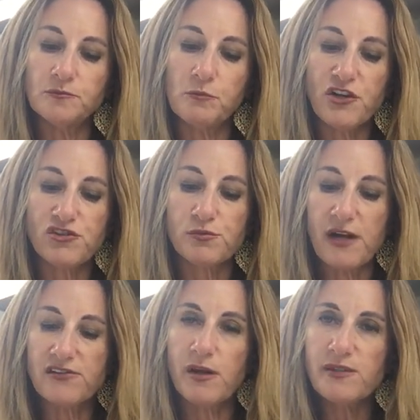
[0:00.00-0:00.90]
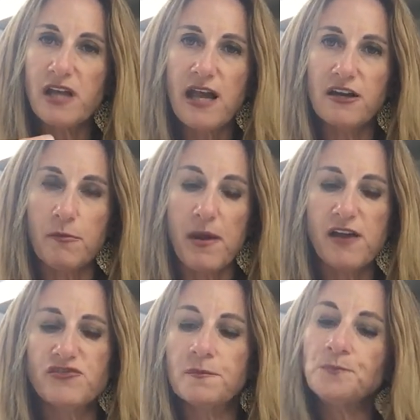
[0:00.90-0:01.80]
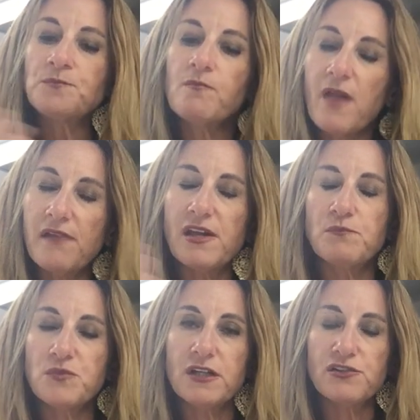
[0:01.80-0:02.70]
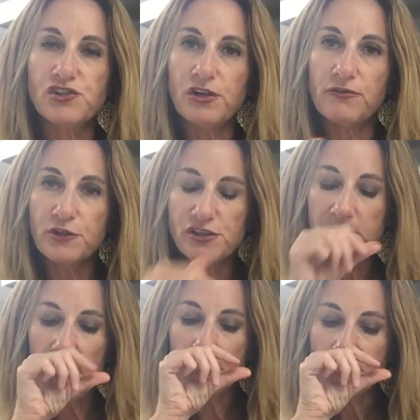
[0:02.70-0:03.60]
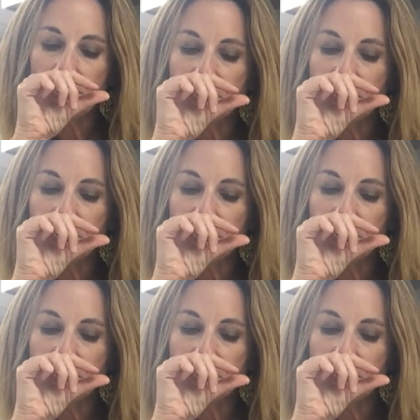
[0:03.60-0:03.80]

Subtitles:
Brussels sprouts, and I always hated them because it had that kind of sulfury smell.